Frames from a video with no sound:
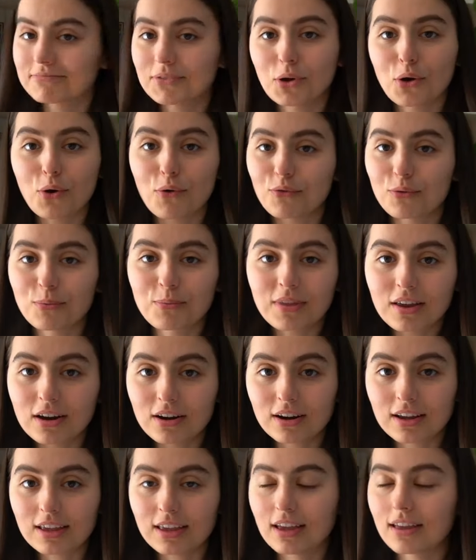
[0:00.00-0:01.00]
go from
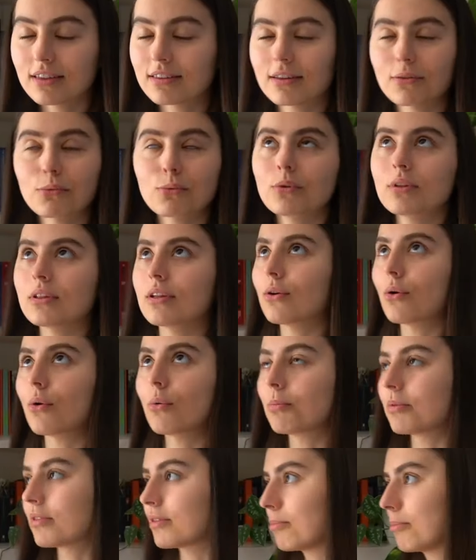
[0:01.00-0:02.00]
there, I guess. I really
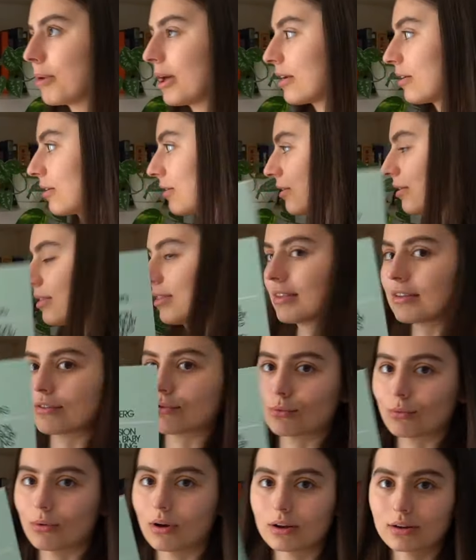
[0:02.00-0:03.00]
hope it's better than
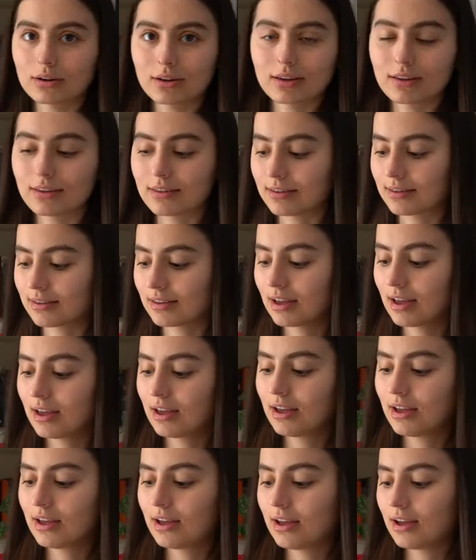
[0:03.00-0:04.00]
this one, because
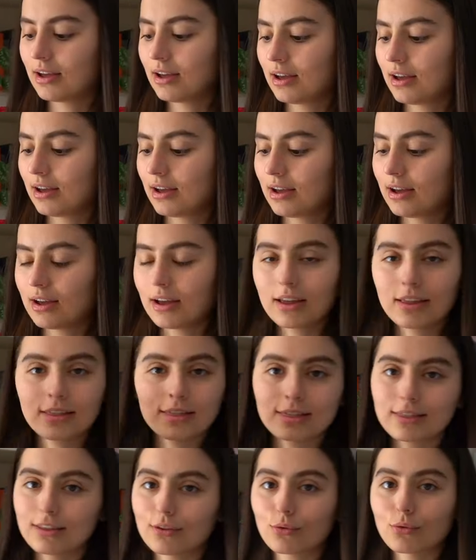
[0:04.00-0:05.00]

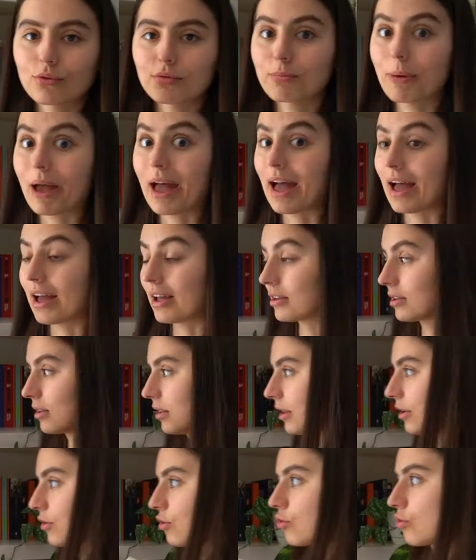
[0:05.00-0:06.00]
this was bad,
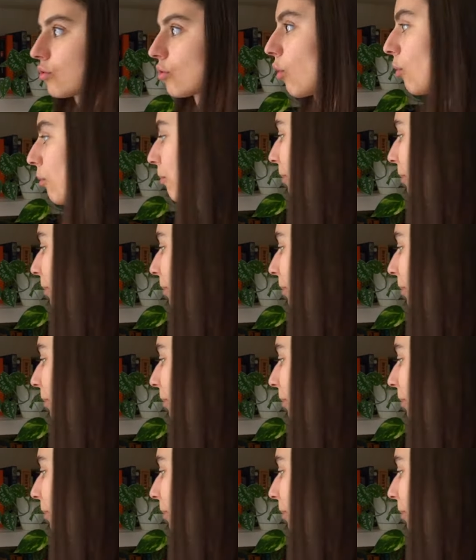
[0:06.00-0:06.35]
like so